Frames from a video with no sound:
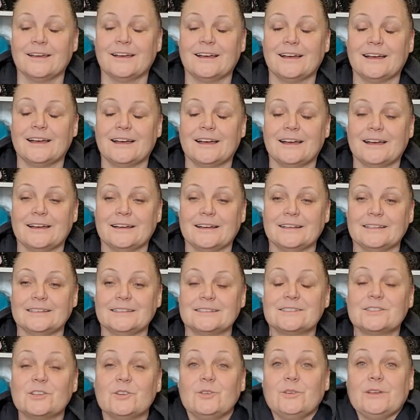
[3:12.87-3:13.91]
Uh,
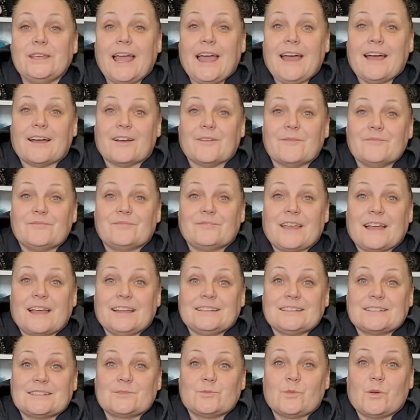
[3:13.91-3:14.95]
so yeah,
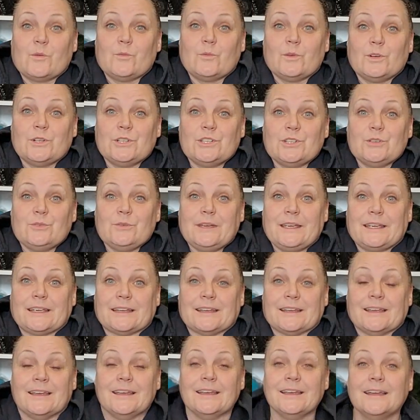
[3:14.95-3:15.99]
that's what we're
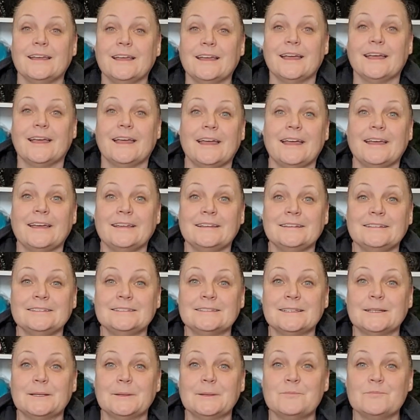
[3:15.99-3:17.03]
doing.
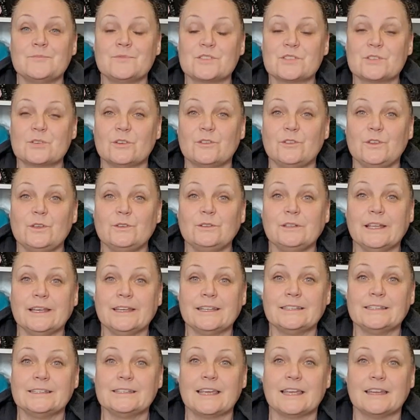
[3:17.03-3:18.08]
And um, so if you'd
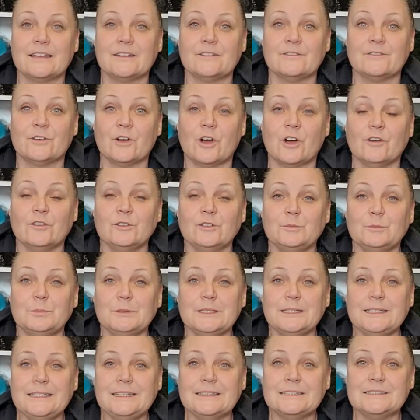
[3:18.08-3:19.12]
like to get involved,
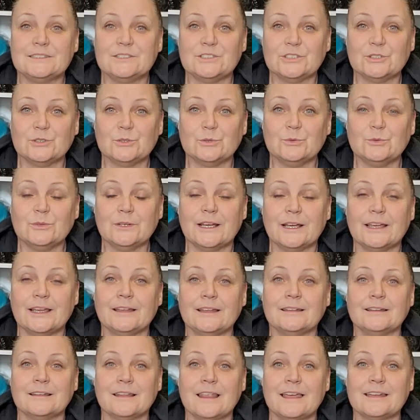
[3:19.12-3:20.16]
please do,
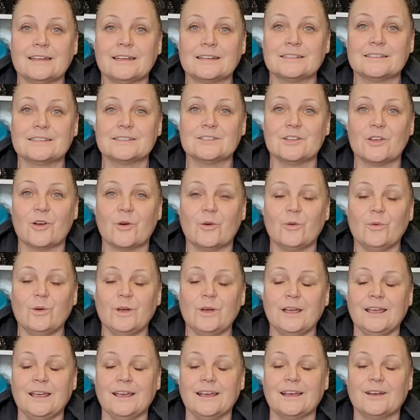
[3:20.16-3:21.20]
and let us know.
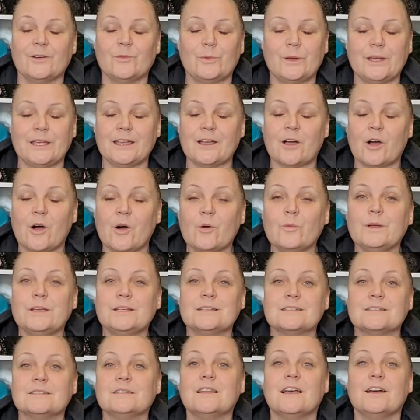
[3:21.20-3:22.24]
We
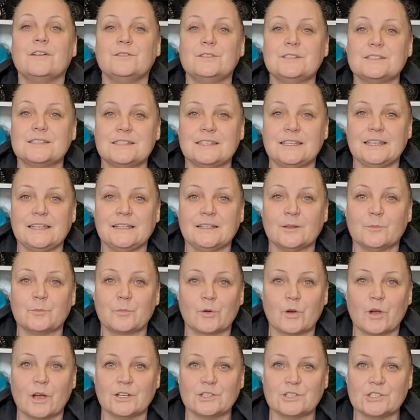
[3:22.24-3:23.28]
always love seeing the
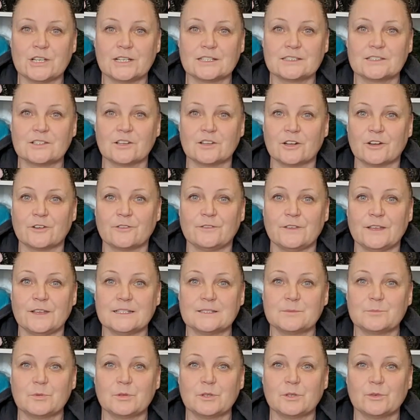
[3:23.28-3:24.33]
projects on our
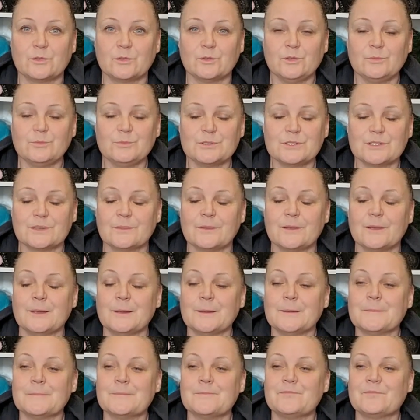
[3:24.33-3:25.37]
Facebook groups.
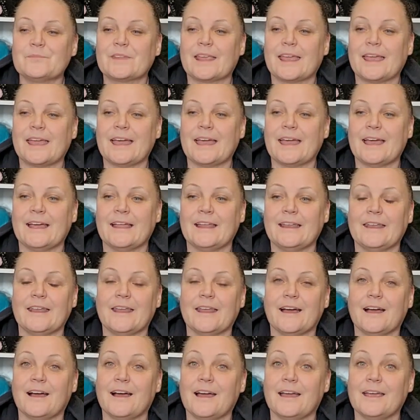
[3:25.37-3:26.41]
And
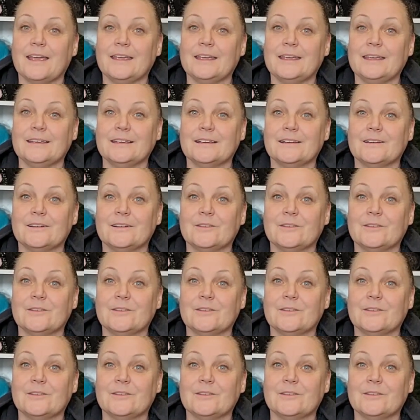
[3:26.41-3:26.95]
I...